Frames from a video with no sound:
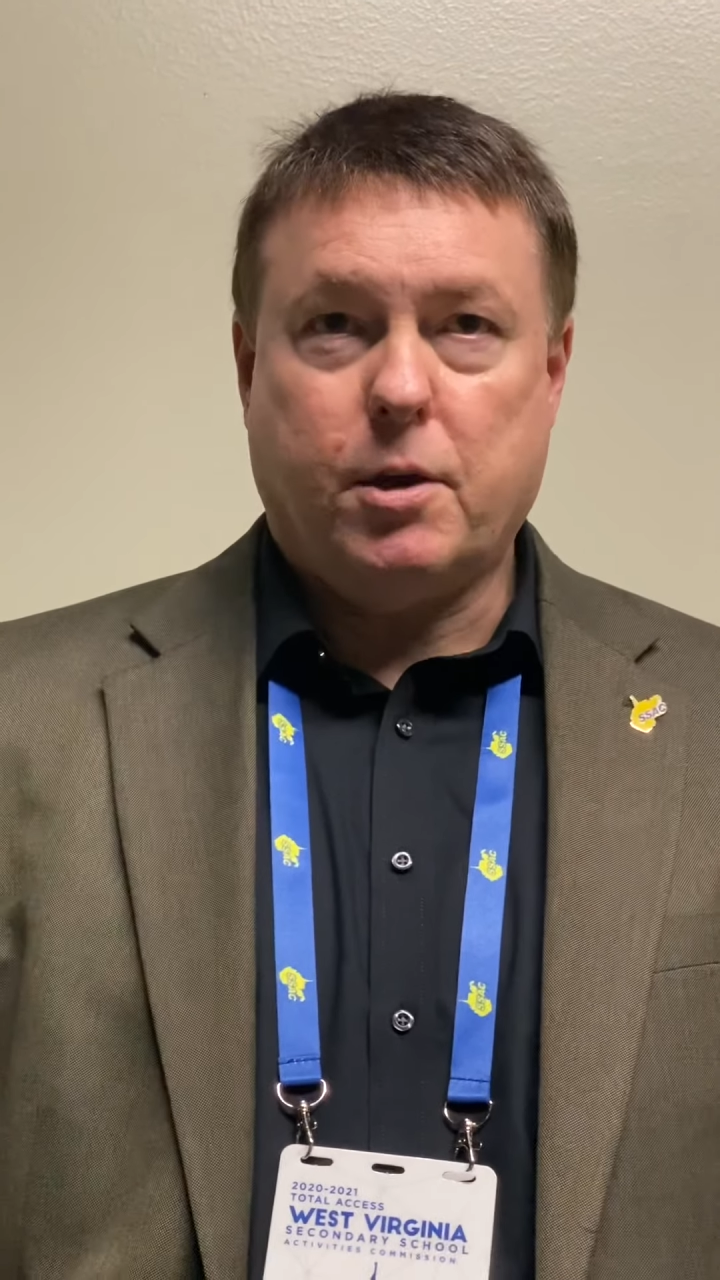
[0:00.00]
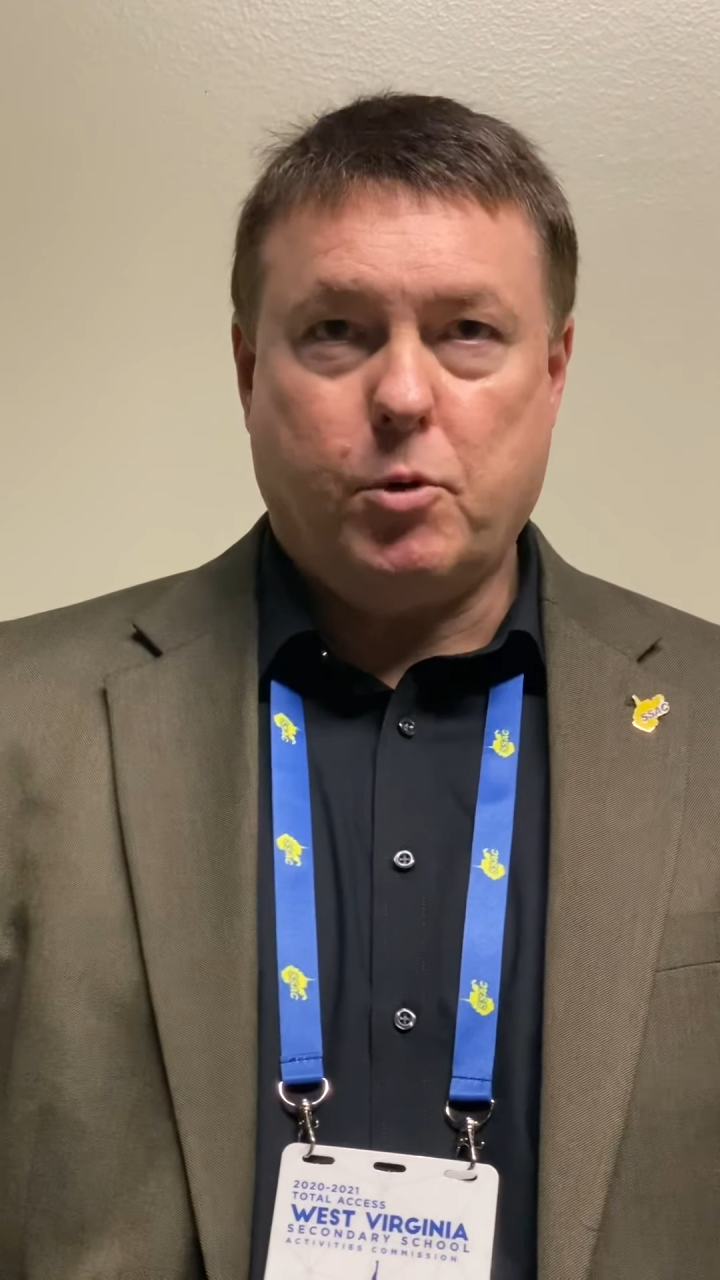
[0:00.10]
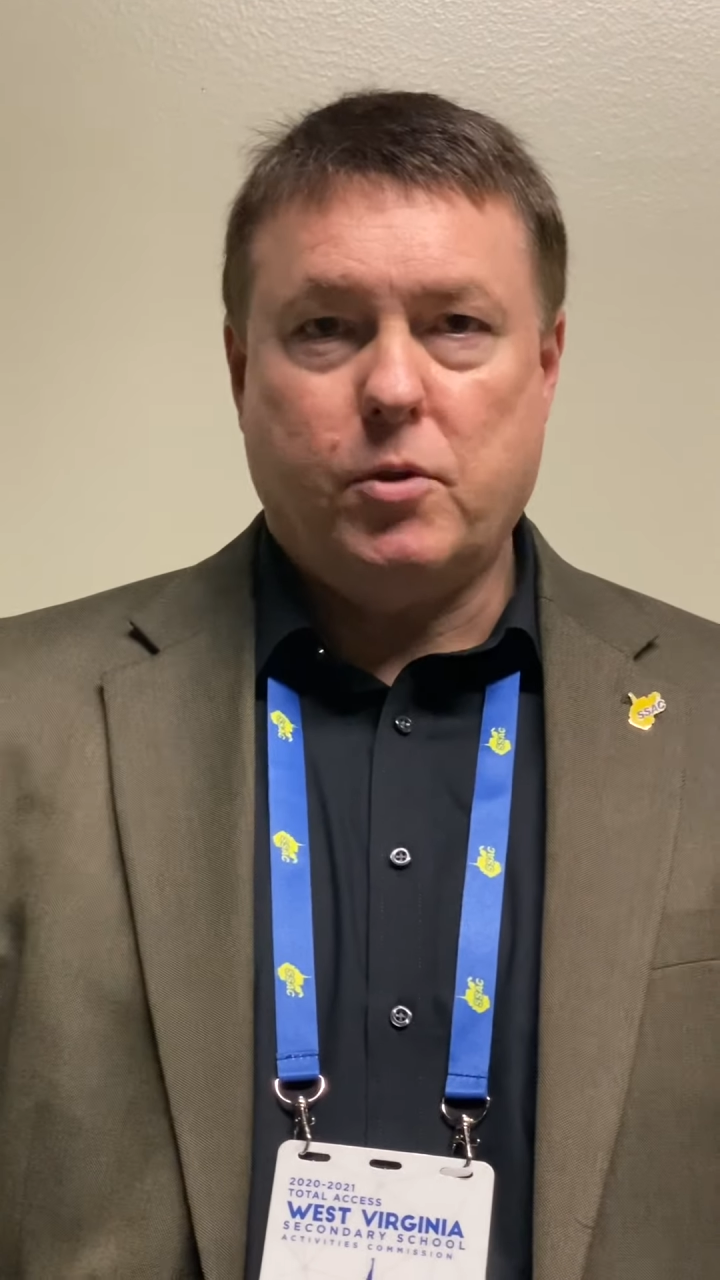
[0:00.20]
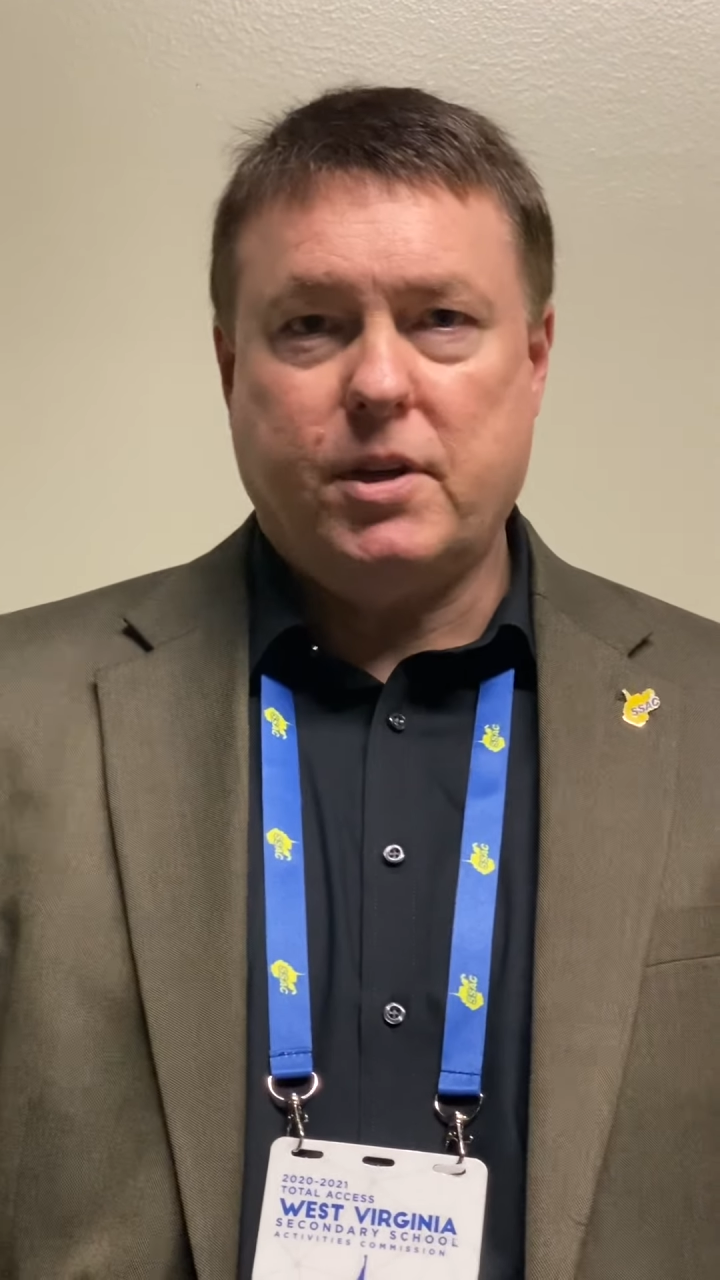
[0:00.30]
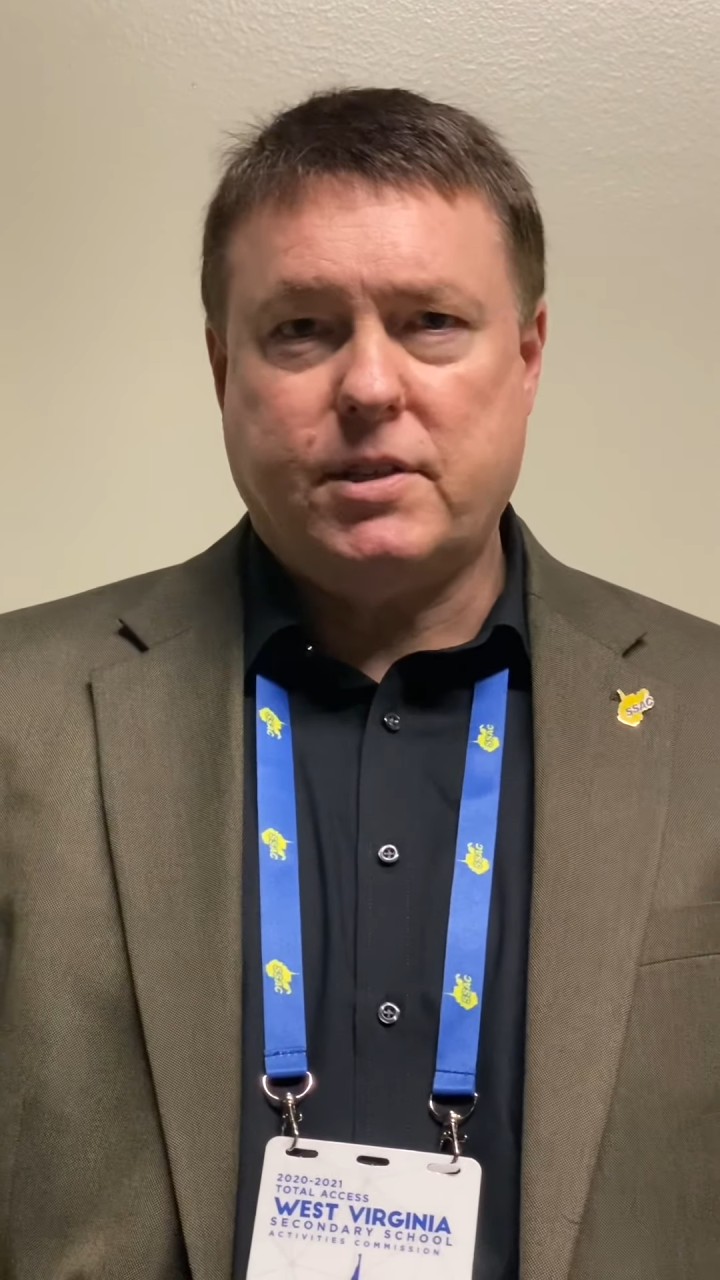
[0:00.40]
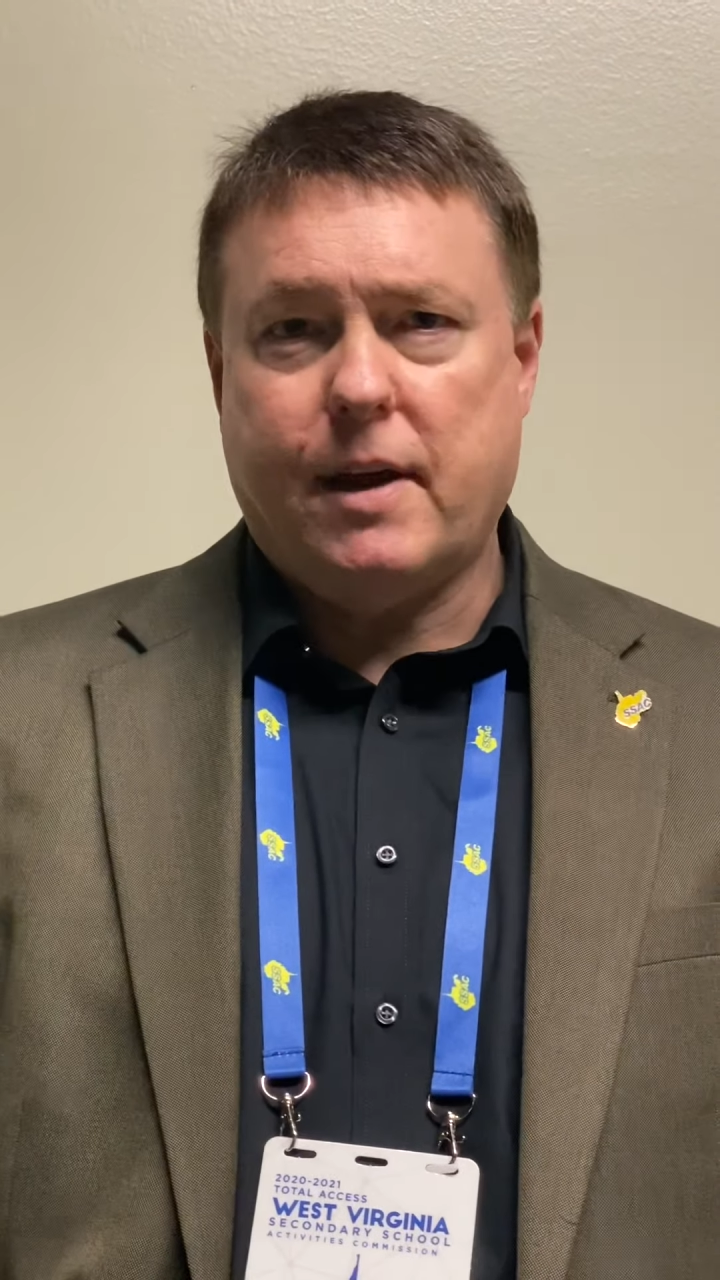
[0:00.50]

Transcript: communities